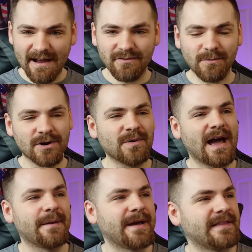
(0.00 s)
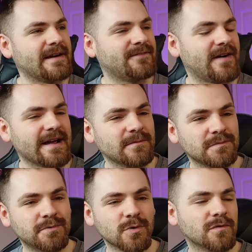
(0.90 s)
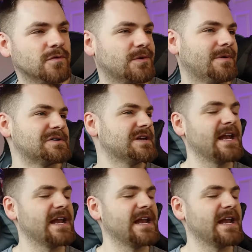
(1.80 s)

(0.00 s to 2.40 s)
everyone who animated that fight. It was beautiful to watch.